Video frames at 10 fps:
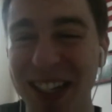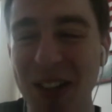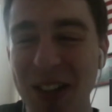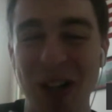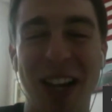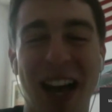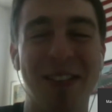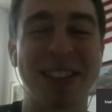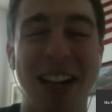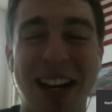Will be
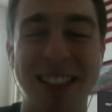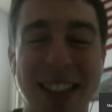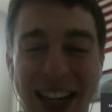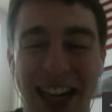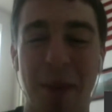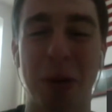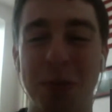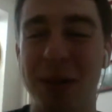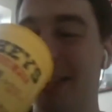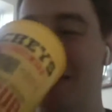advertising like
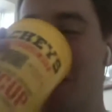Applebee's.